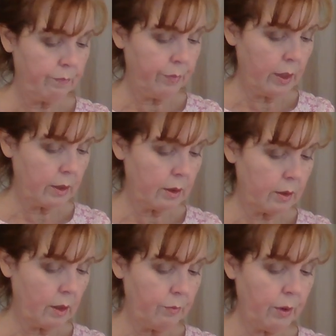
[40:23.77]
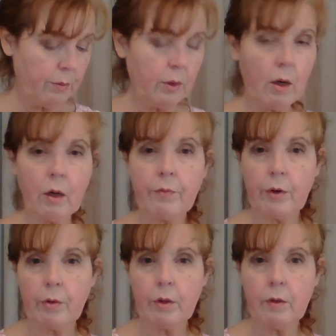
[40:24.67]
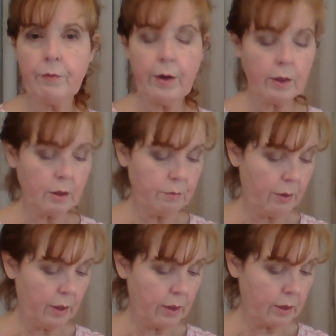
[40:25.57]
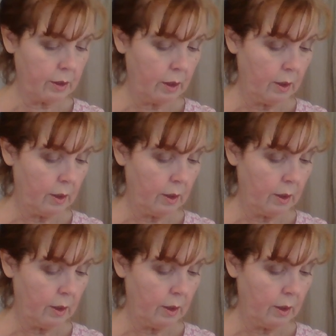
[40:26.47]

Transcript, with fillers: But some people are very affected by it